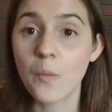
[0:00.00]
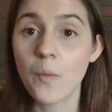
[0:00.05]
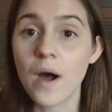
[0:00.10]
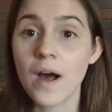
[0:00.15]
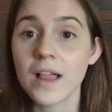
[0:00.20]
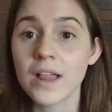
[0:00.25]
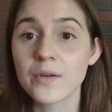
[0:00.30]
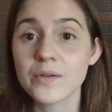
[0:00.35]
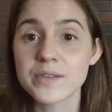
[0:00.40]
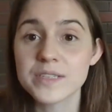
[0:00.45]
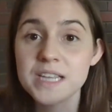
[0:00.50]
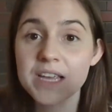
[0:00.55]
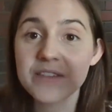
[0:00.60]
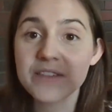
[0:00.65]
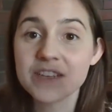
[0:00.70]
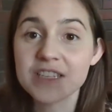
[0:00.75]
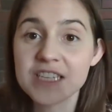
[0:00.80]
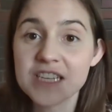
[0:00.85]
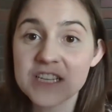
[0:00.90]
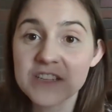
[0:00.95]
and while I was
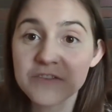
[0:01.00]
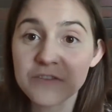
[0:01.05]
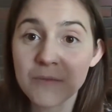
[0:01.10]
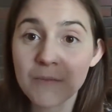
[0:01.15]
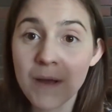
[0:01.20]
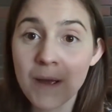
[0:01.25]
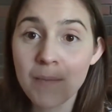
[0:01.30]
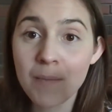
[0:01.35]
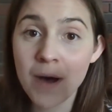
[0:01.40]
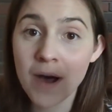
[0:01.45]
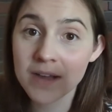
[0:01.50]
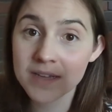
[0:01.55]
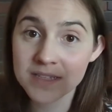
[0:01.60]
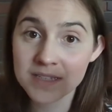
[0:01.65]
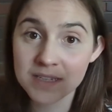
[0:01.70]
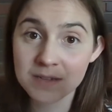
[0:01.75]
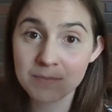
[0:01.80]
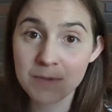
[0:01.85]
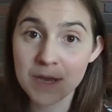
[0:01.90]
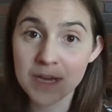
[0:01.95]
saving seeds from my
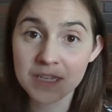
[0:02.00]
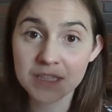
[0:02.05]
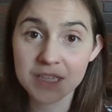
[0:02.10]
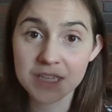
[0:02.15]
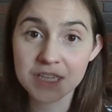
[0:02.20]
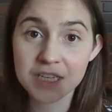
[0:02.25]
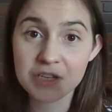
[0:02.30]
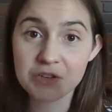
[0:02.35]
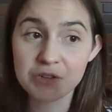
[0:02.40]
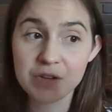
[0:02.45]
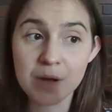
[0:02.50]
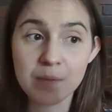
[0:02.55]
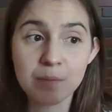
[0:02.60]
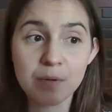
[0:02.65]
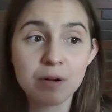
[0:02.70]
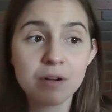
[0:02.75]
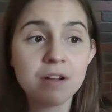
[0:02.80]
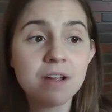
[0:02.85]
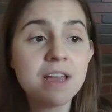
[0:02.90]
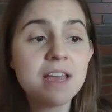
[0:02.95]
Boston pickling
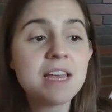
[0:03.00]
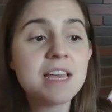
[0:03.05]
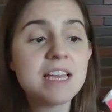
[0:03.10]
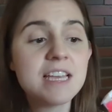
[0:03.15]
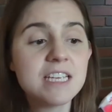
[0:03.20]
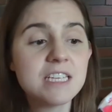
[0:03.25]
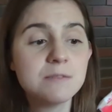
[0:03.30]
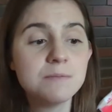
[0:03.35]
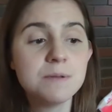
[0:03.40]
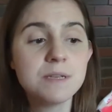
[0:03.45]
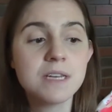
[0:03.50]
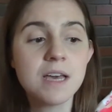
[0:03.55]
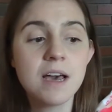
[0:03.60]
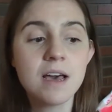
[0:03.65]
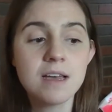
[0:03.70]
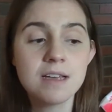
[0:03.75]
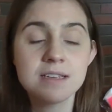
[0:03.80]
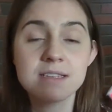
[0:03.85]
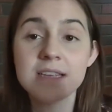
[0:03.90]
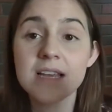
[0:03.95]
cucumber is
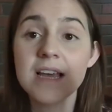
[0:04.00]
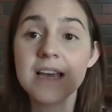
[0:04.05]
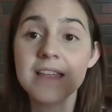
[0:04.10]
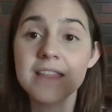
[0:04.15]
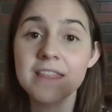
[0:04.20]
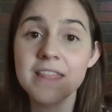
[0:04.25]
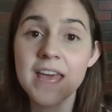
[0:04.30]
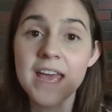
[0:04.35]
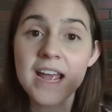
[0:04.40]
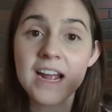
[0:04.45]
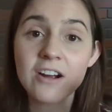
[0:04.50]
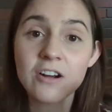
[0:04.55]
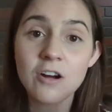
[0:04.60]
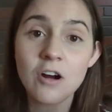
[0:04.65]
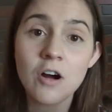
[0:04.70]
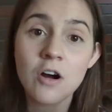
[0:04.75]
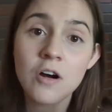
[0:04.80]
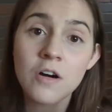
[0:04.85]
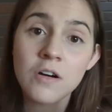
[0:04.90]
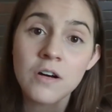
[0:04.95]
because they are
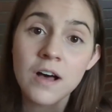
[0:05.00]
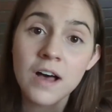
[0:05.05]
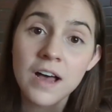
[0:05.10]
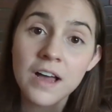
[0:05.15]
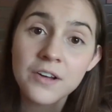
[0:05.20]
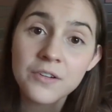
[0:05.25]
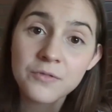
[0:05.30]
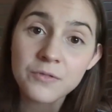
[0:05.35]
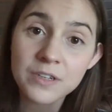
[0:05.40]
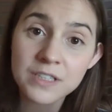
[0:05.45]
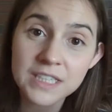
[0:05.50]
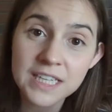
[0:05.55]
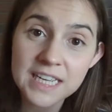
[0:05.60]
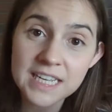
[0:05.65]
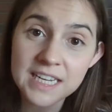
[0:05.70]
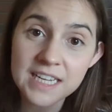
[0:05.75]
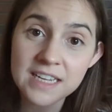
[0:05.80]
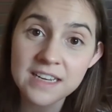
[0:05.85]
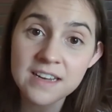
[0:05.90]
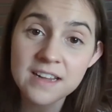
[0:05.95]
all
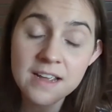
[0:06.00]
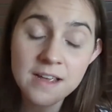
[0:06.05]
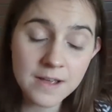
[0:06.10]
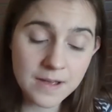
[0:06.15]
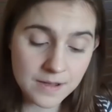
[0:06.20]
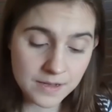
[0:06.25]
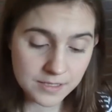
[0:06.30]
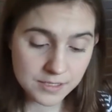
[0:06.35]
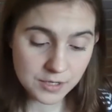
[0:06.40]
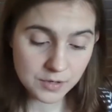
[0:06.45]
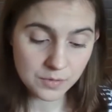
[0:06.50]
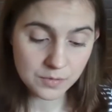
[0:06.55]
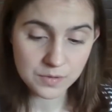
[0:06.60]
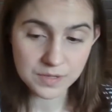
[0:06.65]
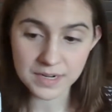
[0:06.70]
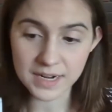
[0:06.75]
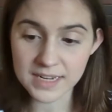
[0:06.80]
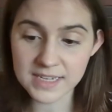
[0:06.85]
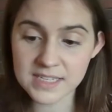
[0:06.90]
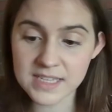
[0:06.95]
unrelated. So
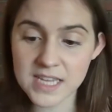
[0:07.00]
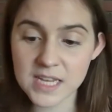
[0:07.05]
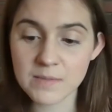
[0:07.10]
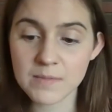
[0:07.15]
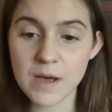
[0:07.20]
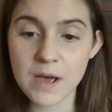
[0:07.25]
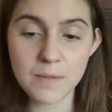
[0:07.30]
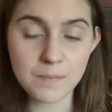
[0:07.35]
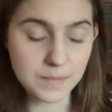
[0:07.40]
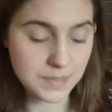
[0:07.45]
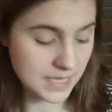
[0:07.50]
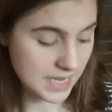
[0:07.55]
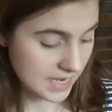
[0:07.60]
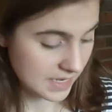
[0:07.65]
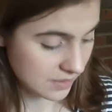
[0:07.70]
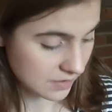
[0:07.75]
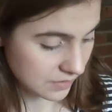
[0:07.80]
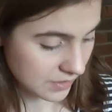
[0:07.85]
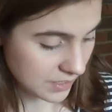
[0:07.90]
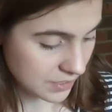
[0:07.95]
the nice thing about
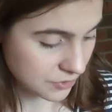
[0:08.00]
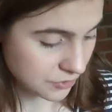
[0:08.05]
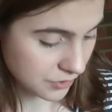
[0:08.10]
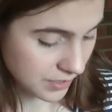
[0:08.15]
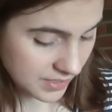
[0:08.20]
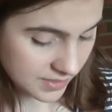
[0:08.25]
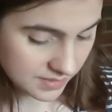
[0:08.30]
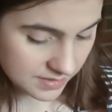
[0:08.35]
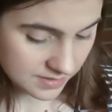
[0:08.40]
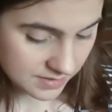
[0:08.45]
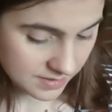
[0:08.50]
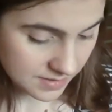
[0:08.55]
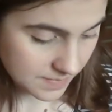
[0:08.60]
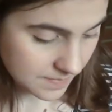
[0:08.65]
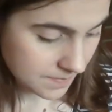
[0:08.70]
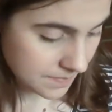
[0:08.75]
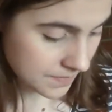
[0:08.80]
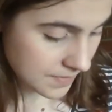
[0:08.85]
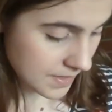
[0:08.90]
Botanical Interest